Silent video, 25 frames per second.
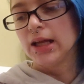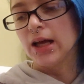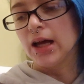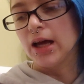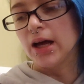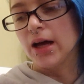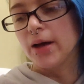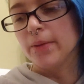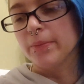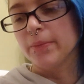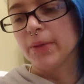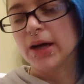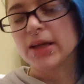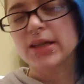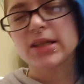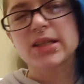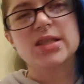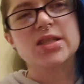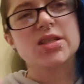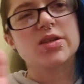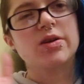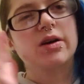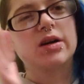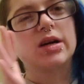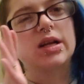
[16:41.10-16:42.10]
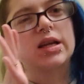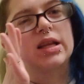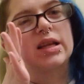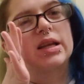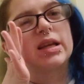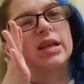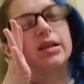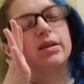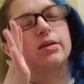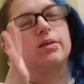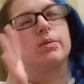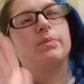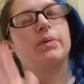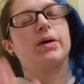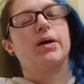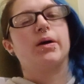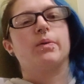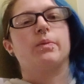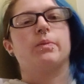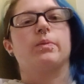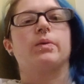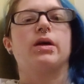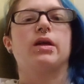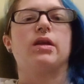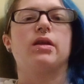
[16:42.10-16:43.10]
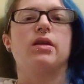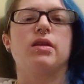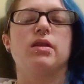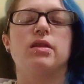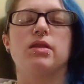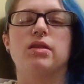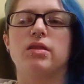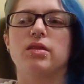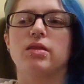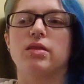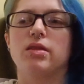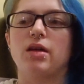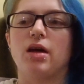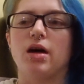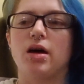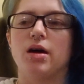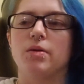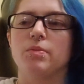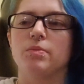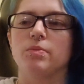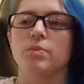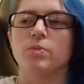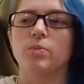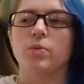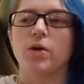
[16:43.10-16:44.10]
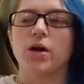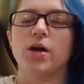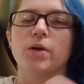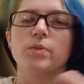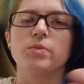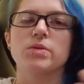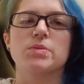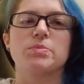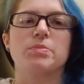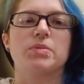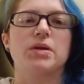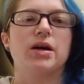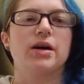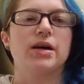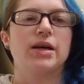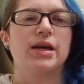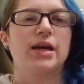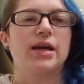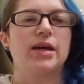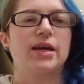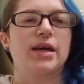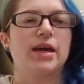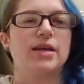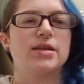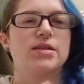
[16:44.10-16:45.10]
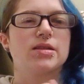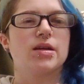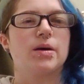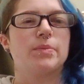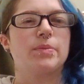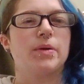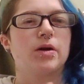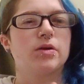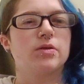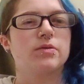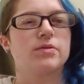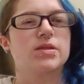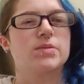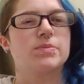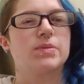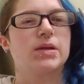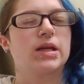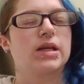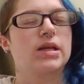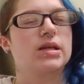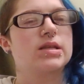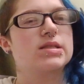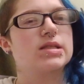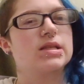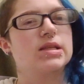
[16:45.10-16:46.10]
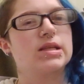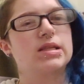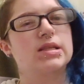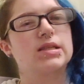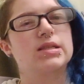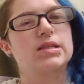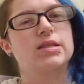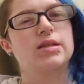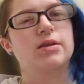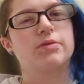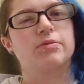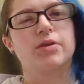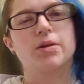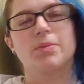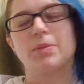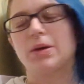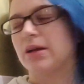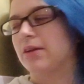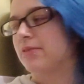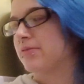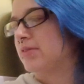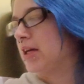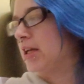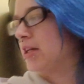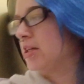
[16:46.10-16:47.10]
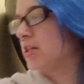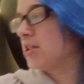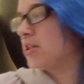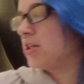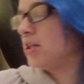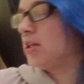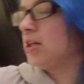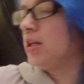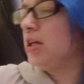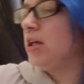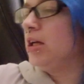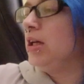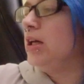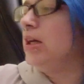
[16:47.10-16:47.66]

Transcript: I did struggle a little bit with when I was plying, it ended up overspinning because it needed a different amount of tension.